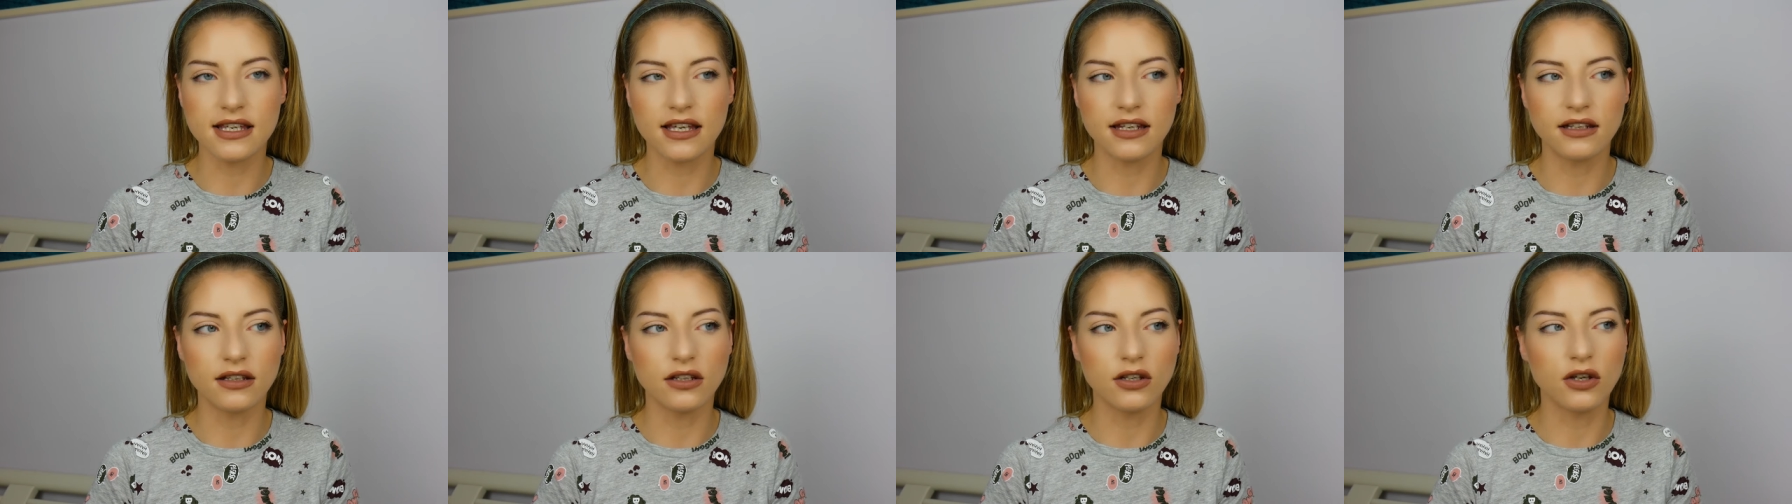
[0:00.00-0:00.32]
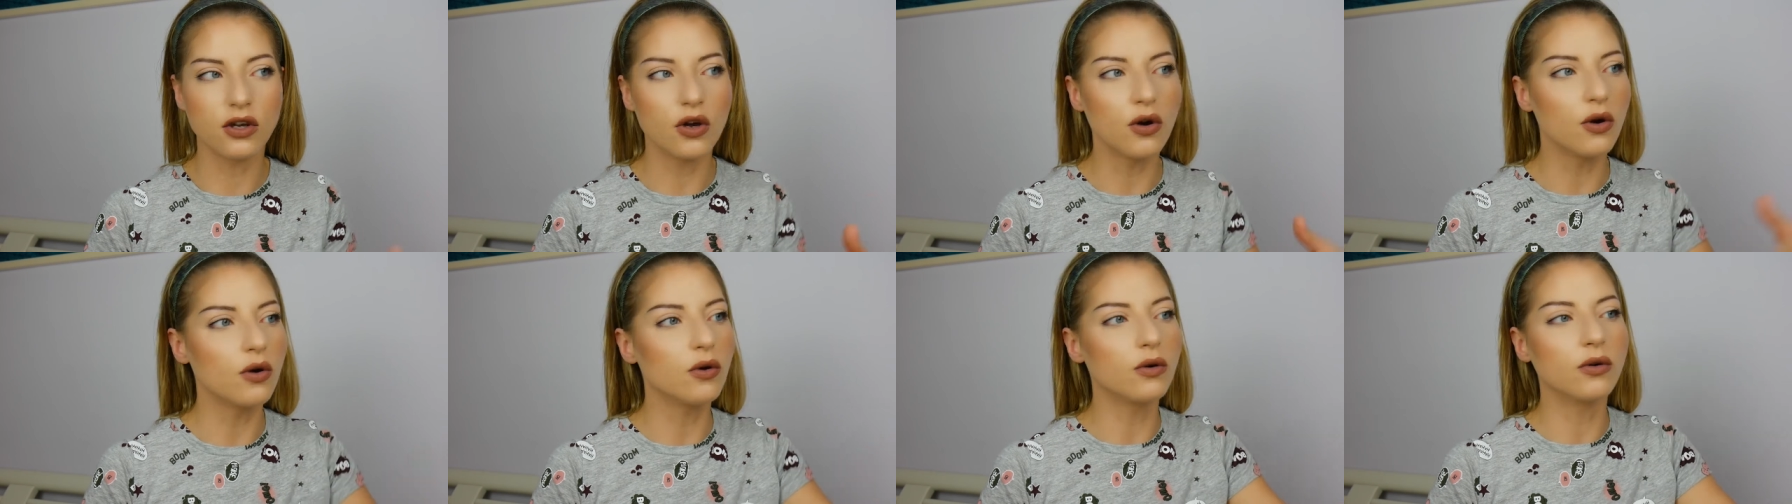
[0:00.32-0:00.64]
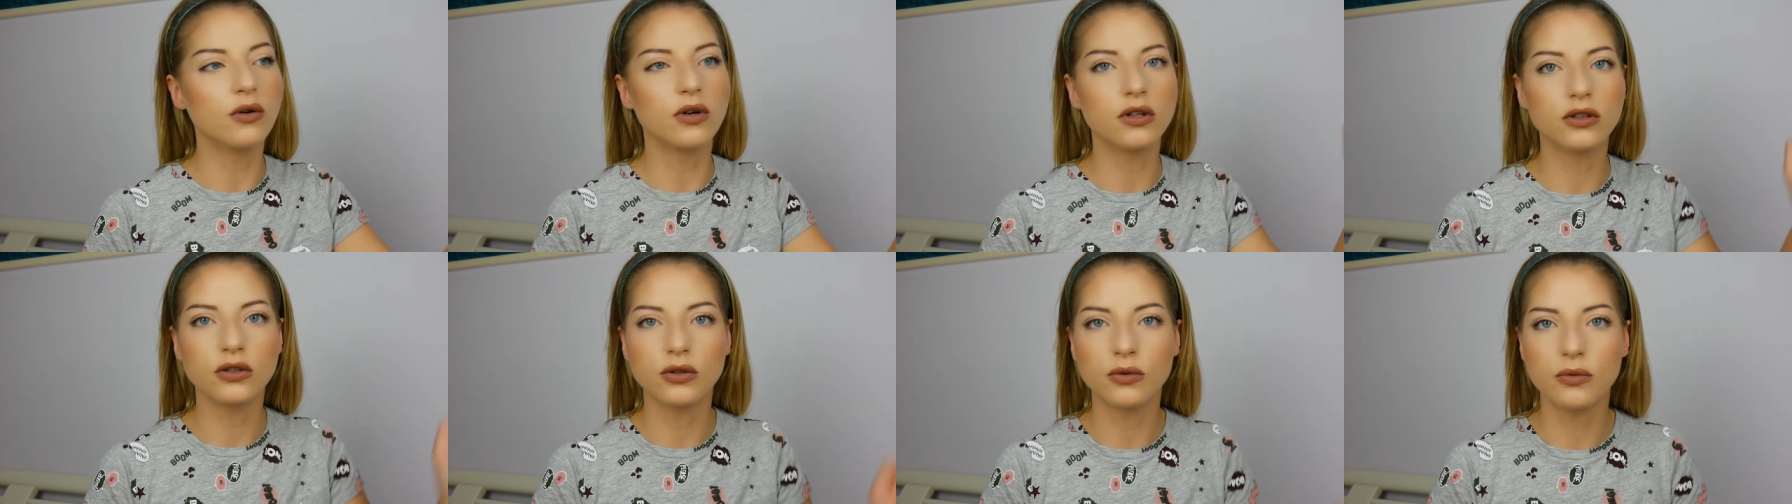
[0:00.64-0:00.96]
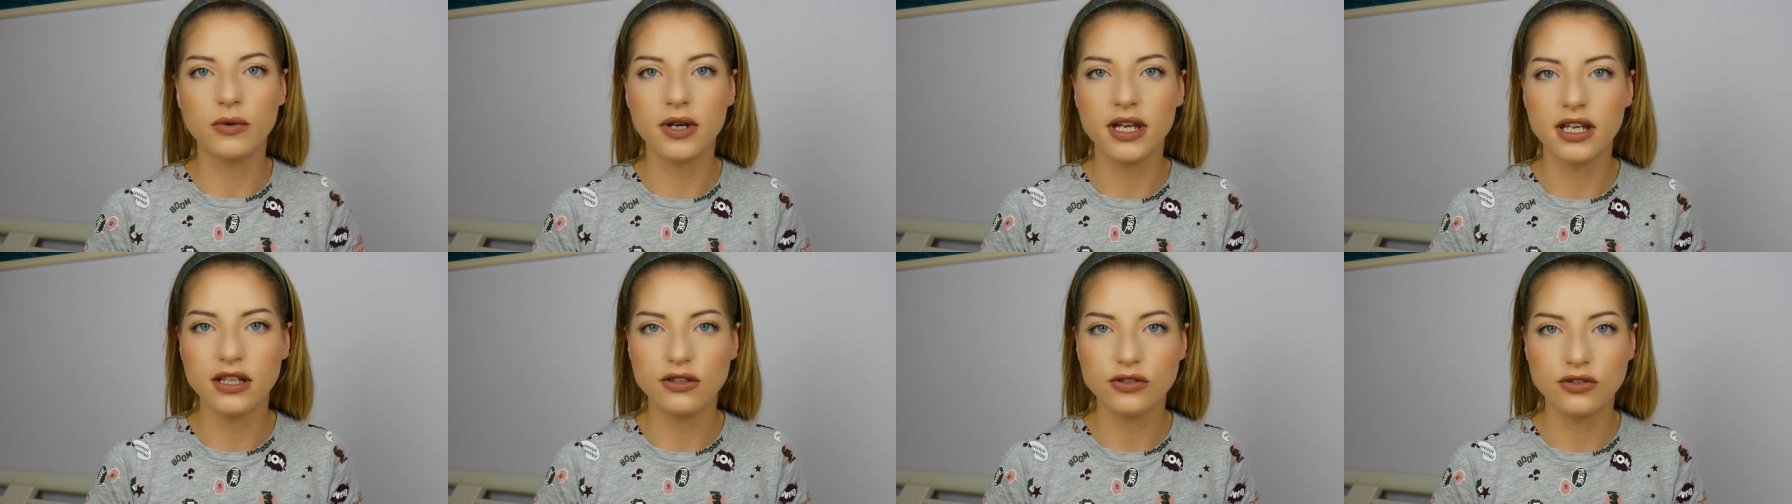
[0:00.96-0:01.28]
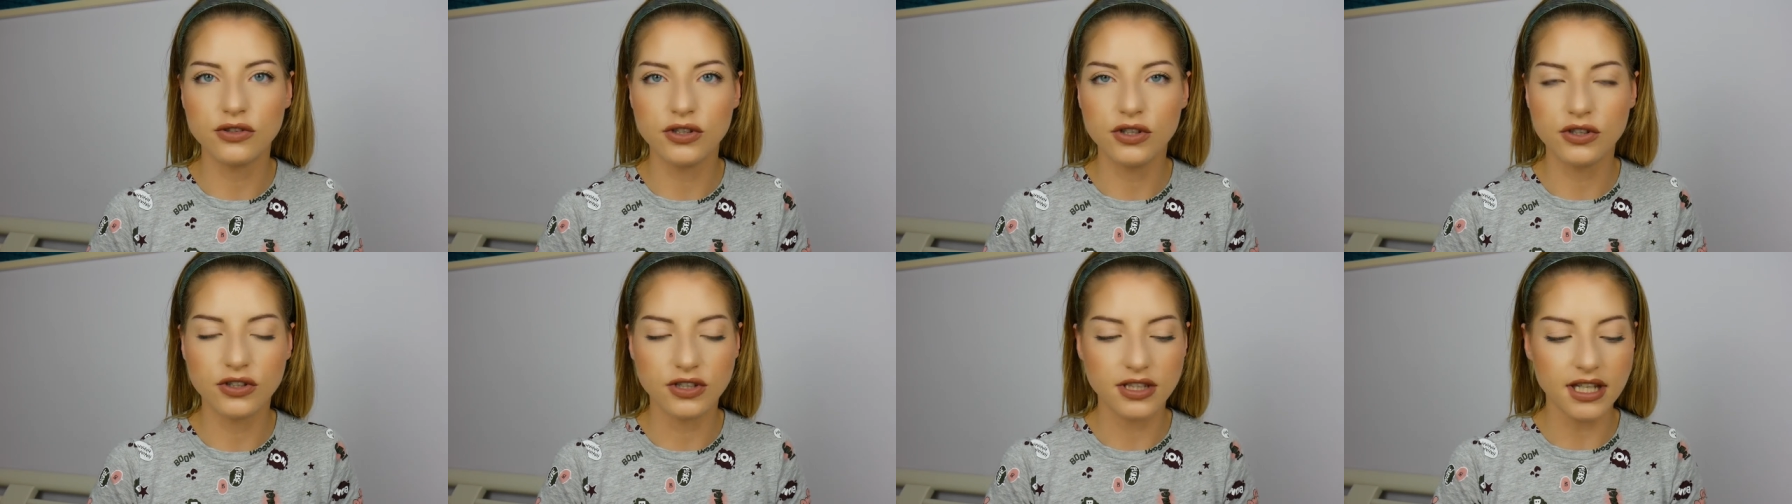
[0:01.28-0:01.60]
and go all the way
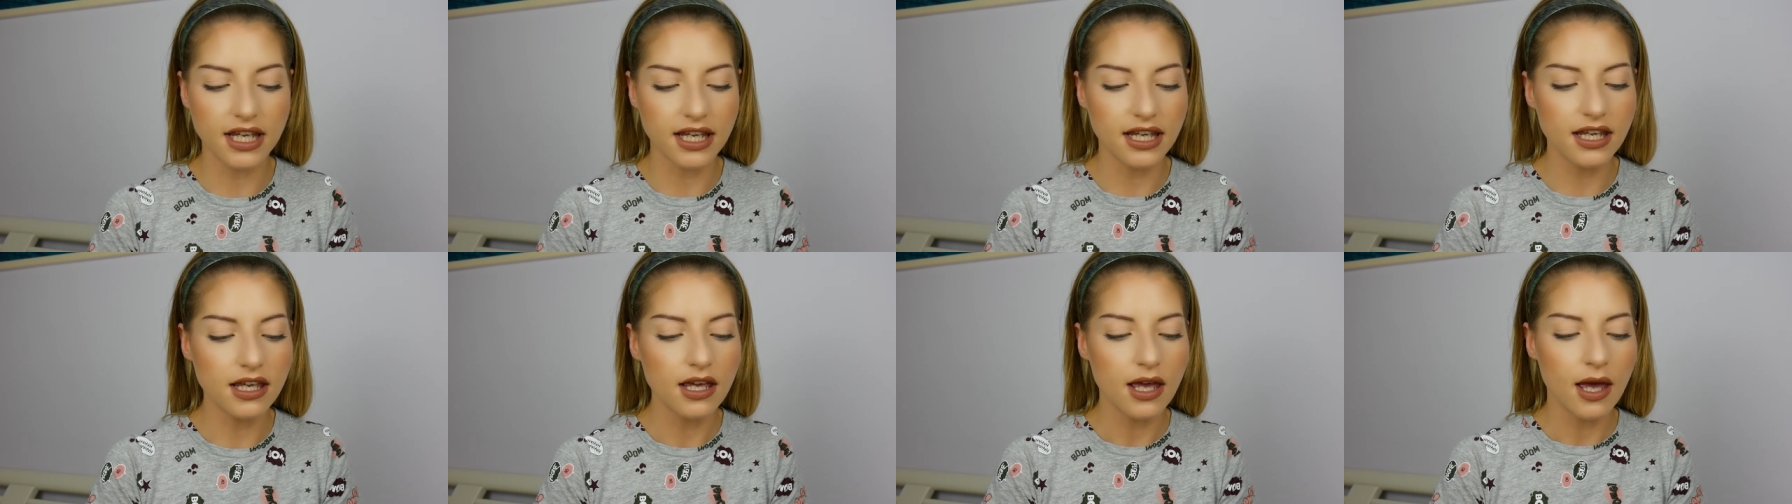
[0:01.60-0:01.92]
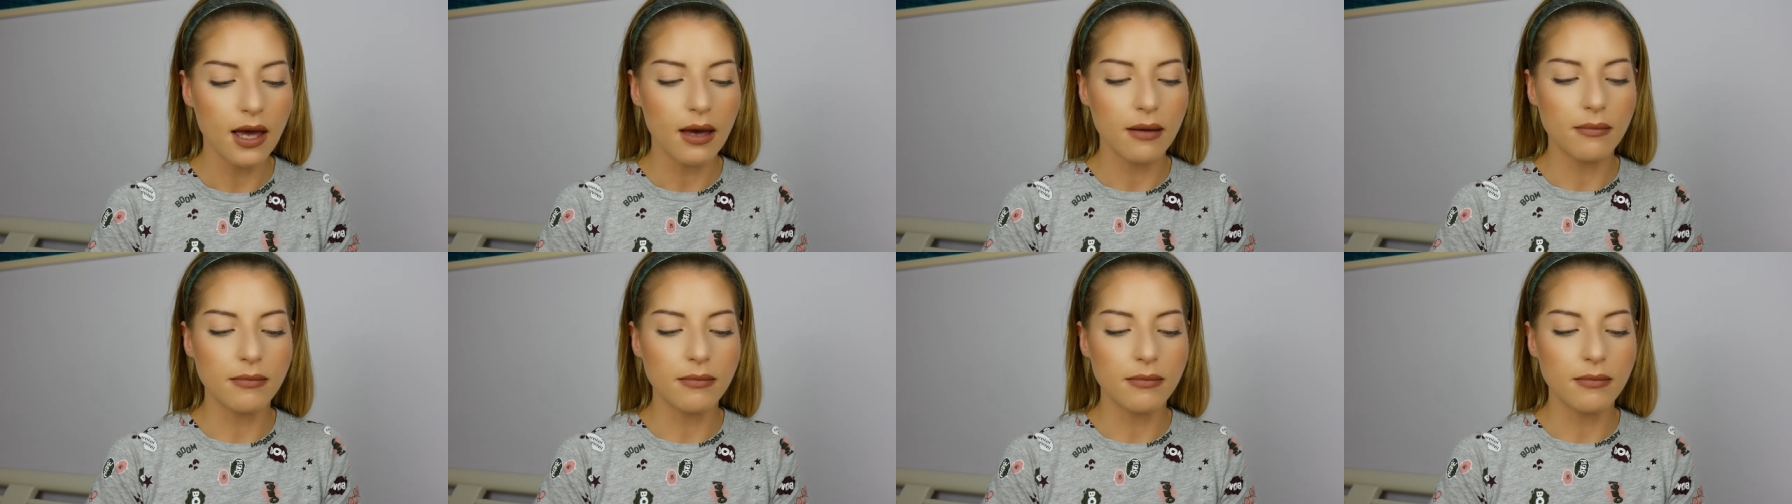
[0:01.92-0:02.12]
to your day,